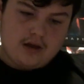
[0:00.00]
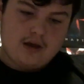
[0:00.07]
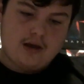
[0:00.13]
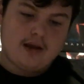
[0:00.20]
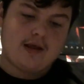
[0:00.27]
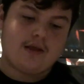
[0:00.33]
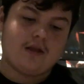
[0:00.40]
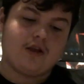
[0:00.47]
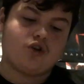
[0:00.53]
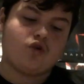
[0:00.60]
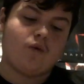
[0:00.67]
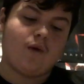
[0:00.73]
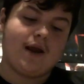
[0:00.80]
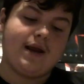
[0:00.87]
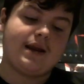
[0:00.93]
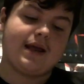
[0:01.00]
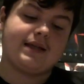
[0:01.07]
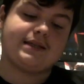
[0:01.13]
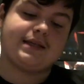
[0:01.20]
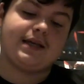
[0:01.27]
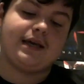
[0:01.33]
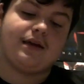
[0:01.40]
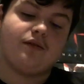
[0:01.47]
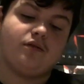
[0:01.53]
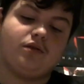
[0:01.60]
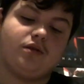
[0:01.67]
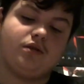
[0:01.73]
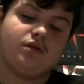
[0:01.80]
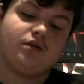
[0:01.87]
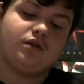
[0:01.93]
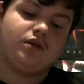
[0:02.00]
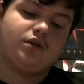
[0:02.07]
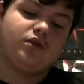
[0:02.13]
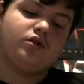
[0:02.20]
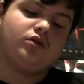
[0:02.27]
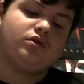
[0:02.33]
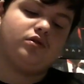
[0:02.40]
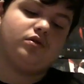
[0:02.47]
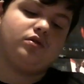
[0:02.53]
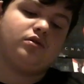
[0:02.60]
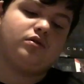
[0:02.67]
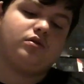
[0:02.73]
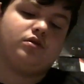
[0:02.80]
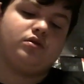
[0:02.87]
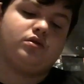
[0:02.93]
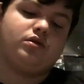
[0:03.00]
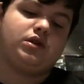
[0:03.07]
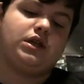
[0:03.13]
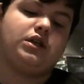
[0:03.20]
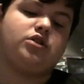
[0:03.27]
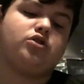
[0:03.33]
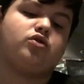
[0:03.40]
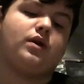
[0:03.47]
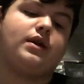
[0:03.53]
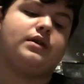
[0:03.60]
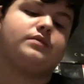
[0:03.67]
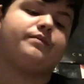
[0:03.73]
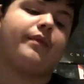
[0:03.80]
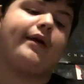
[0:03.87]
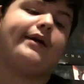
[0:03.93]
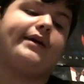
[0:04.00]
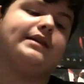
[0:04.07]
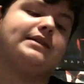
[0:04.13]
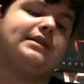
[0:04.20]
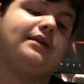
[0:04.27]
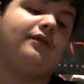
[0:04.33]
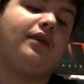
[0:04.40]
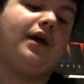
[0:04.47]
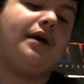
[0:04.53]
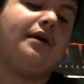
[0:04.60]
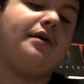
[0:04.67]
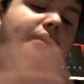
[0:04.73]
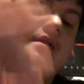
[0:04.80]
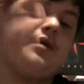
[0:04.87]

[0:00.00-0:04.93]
And then the twin gets killed. Sees Twin's bike is still there.